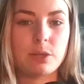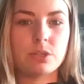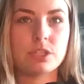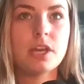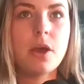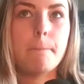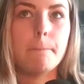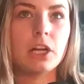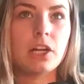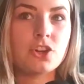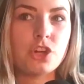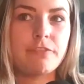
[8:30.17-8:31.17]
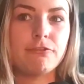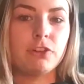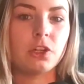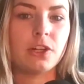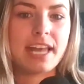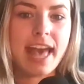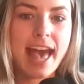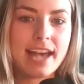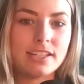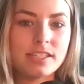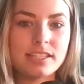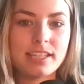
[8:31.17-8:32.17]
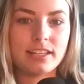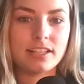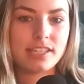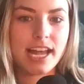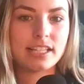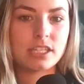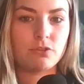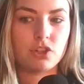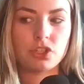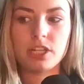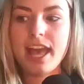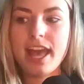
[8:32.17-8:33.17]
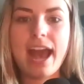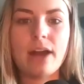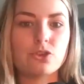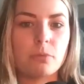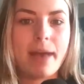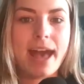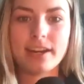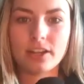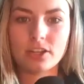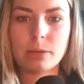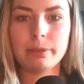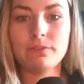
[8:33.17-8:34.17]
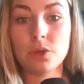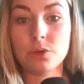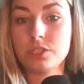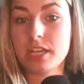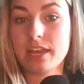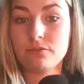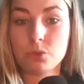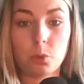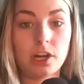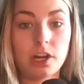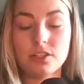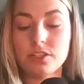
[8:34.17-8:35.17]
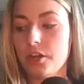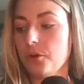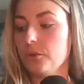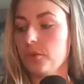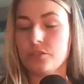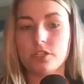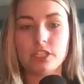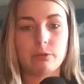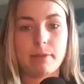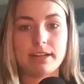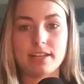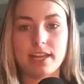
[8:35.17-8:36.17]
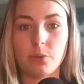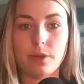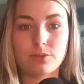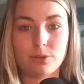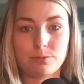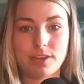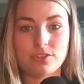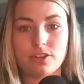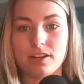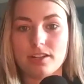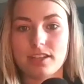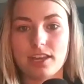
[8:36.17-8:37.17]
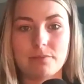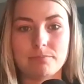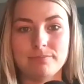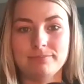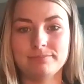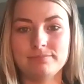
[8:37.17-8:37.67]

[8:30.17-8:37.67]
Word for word: It was Marc Andre Fleury esque in the sense of just how dramatic some of those saves were. So those are some of my takeaways from yesterday's game.